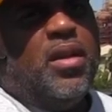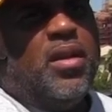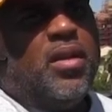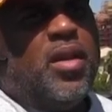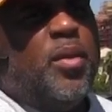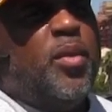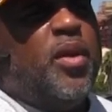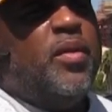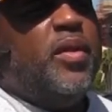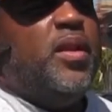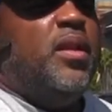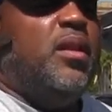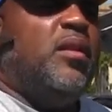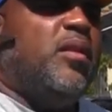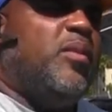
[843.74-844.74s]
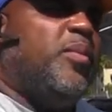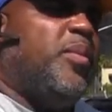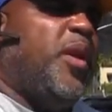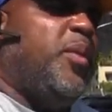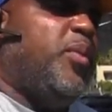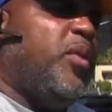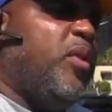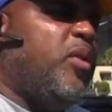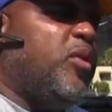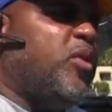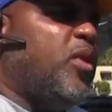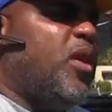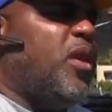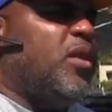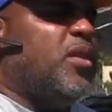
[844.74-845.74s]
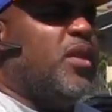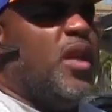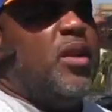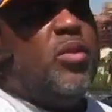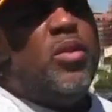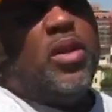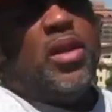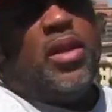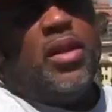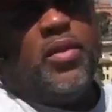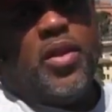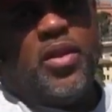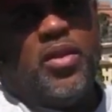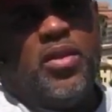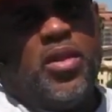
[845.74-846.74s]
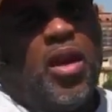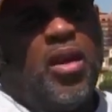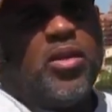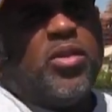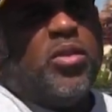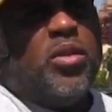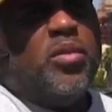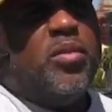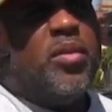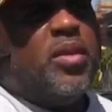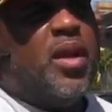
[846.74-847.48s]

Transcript: Some of it is people are on drugs. They don't want to live because you talk to them.